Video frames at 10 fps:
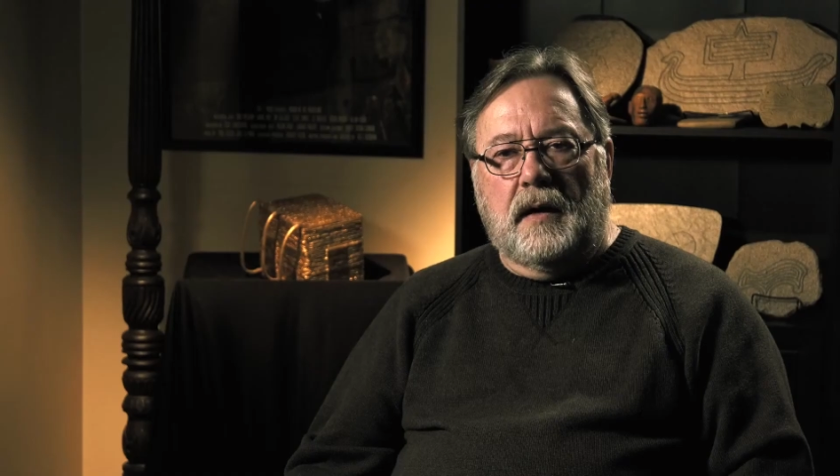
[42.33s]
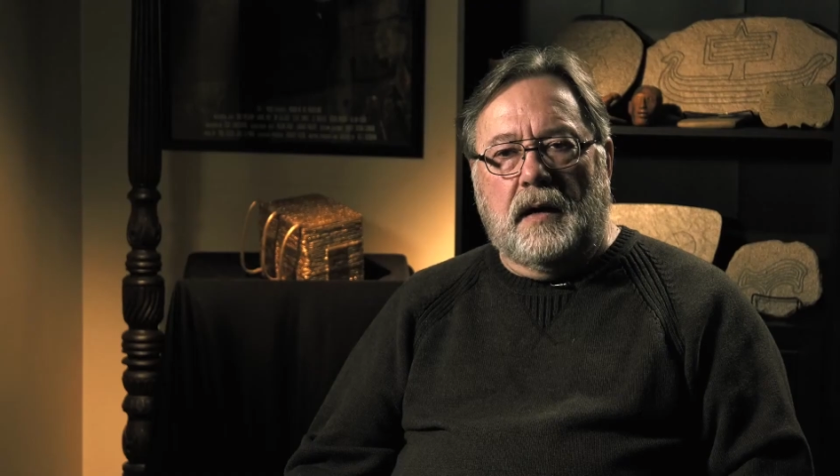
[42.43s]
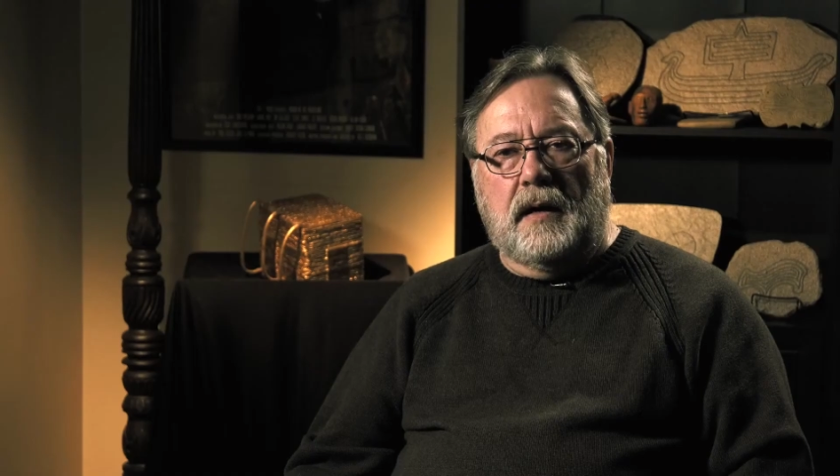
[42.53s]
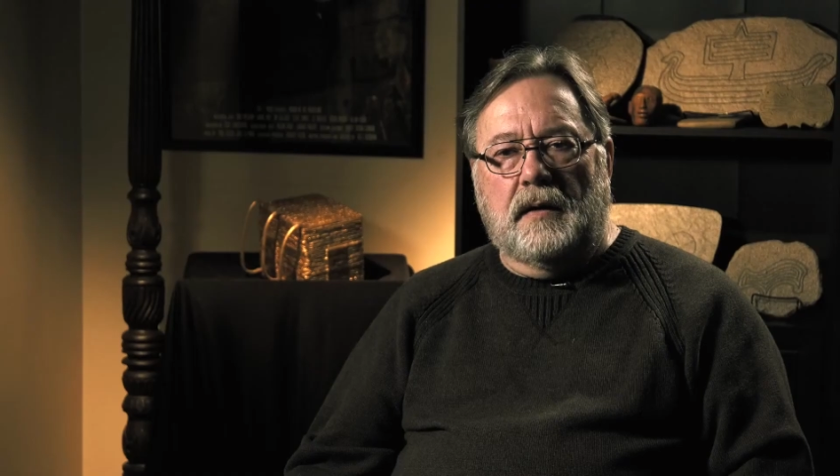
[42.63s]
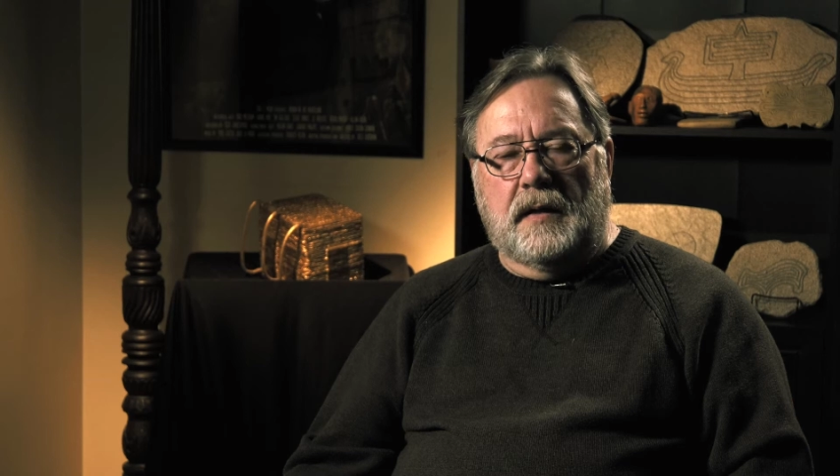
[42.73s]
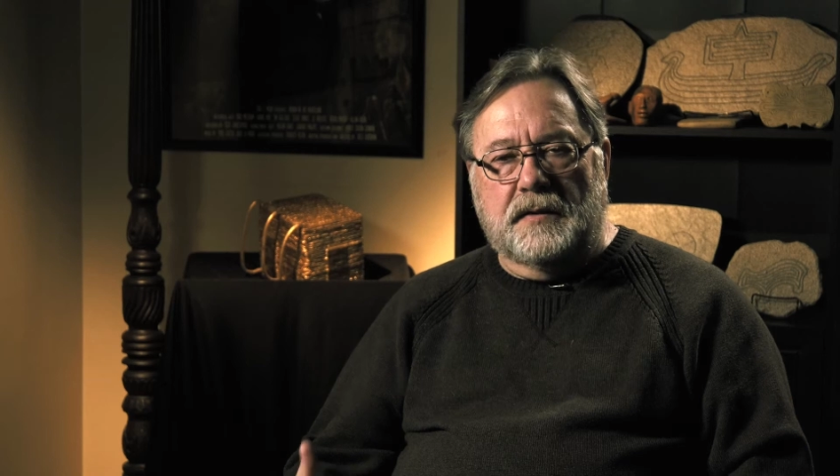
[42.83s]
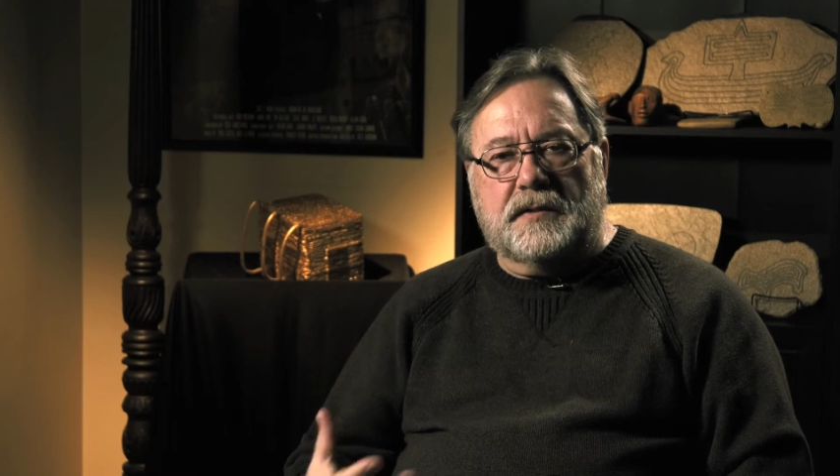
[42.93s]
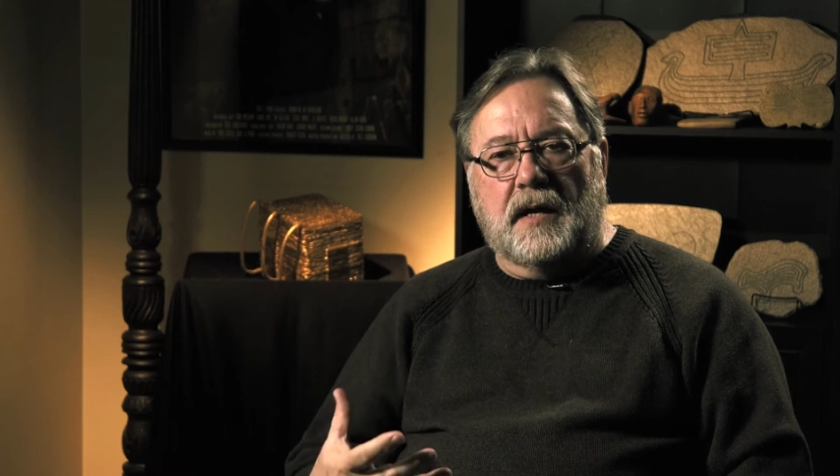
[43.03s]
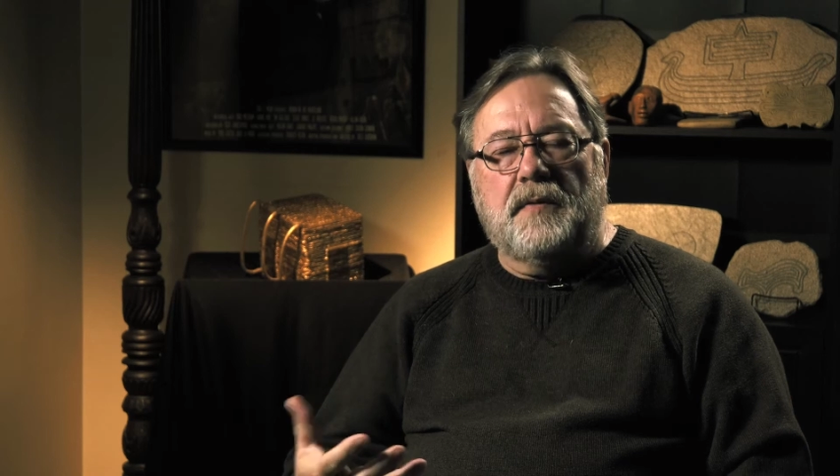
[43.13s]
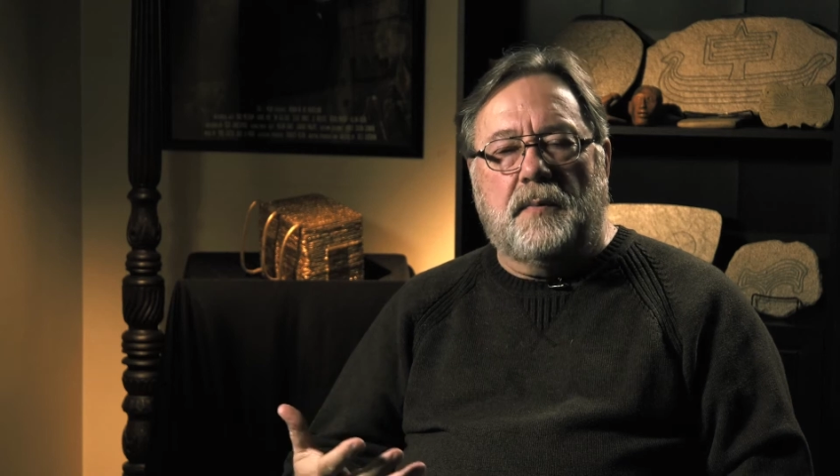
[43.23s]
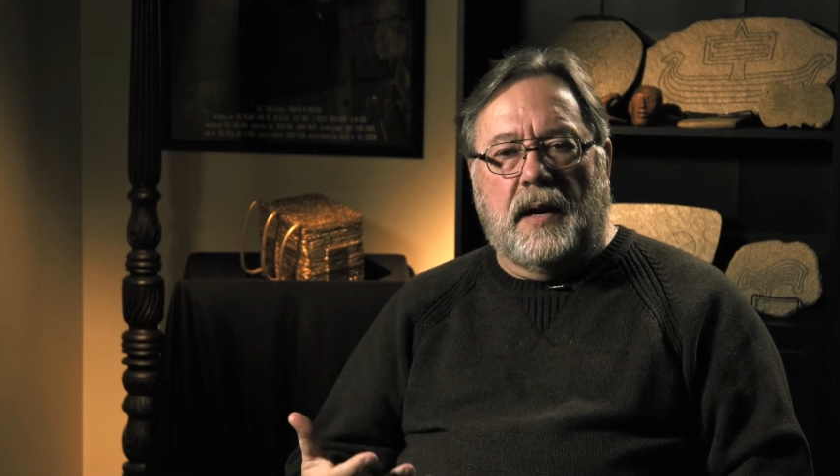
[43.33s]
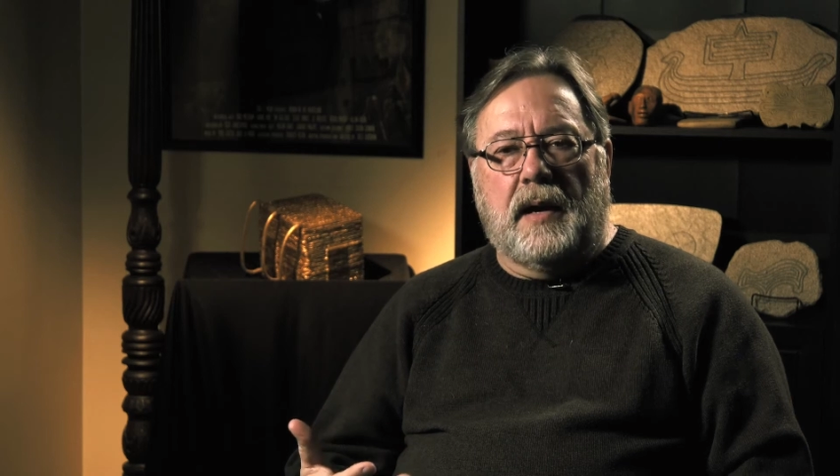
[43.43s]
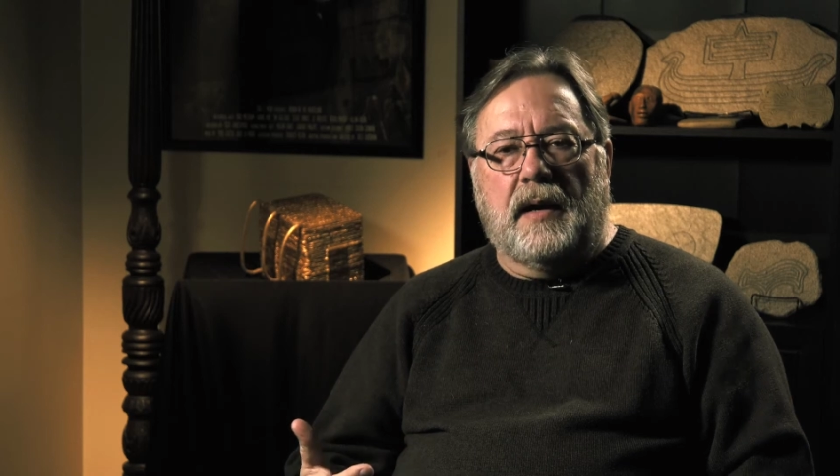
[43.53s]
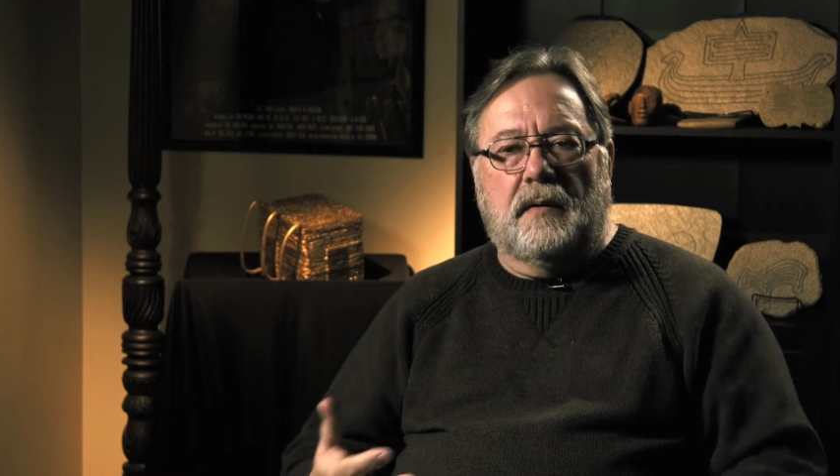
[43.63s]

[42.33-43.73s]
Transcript: And inside the bag,